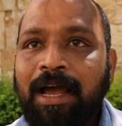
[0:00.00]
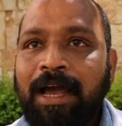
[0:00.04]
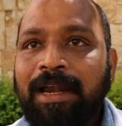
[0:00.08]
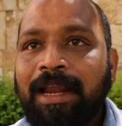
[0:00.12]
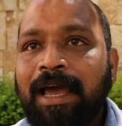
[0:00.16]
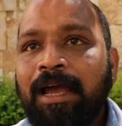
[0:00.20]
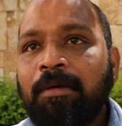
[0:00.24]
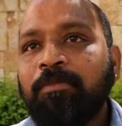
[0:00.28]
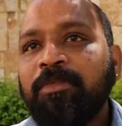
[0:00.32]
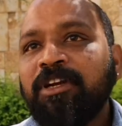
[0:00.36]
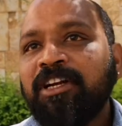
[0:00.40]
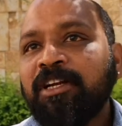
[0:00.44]
and
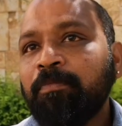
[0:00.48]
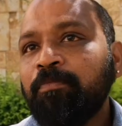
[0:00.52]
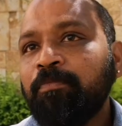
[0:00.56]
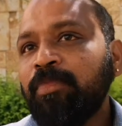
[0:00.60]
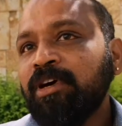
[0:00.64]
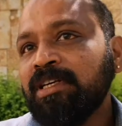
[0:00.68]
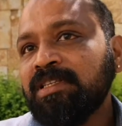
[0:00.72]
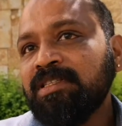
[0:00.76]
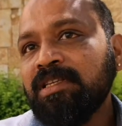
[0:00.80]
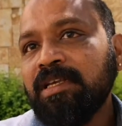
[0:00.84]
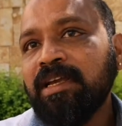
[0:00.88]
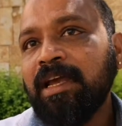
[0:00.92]
I'm
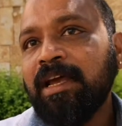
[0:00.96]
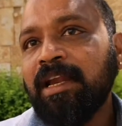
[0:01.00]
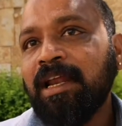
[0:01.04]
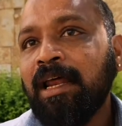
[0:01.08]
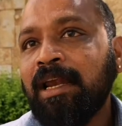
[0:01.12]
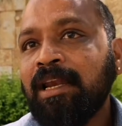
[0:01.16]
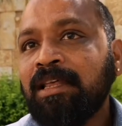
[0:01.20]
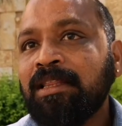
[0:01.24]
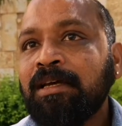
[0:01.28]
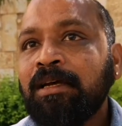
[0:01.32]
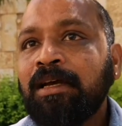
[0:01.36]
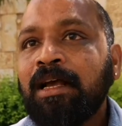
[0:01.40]
trespassing on
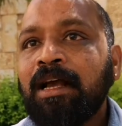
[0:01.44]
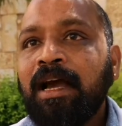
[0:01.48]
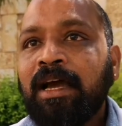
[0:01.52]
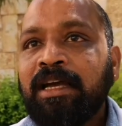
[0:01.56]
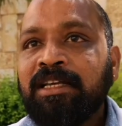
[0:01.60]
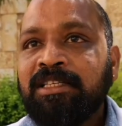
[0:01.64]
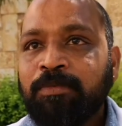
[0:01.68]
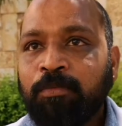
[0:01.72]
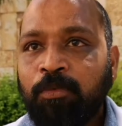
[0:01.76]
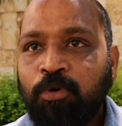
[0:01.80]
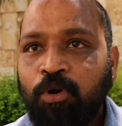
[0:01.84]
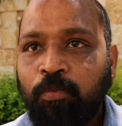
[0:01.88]
another
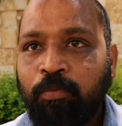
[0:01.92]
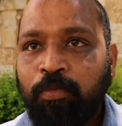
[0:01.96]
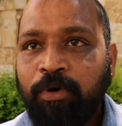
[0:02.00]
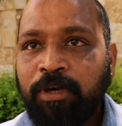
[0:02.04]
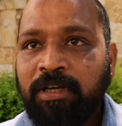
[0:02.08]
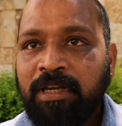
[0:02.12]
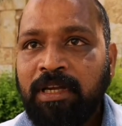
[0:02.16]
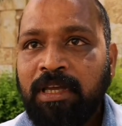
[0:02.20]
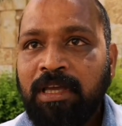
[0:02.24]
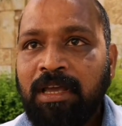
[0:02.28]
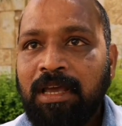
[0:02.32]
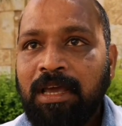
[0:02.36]
guy's
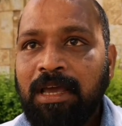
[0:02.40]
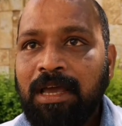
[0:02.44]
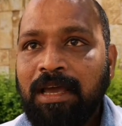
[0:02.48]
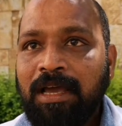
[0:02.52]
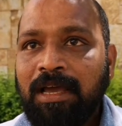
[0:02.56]
property